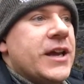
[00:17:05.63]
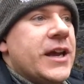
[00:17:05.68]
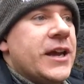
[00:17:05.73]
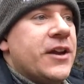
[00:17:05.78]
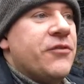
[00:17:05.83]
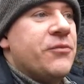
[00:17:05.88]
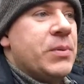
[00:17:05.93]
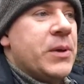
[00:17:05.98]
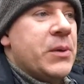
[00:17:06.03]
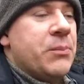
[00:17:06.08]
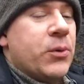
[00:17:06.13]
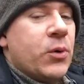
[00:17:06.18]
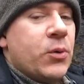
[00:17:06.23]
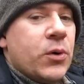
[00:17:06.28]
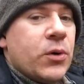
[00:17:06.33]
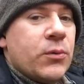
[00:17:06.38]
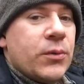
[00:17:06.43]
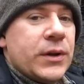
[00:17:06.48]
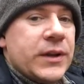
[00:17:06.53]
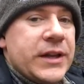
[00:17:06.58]
and if people
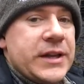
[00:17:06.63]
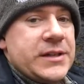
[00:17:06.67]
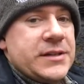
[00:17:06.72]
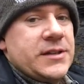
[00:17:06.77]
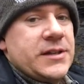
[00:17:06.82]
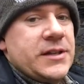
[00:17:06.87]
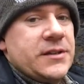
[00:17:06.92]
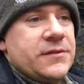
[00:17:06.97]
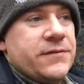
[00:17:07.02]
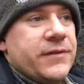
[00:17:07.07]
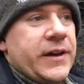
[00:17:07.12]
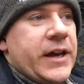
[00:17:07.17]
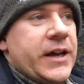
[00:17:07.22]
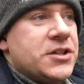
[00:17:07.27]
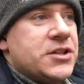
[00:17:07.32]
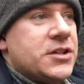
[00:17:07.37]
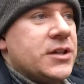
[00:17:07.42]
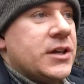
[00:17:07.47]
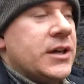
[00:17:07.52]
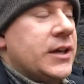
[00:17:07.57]
will release these
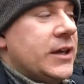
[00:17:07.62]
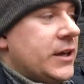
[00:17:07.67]
fish.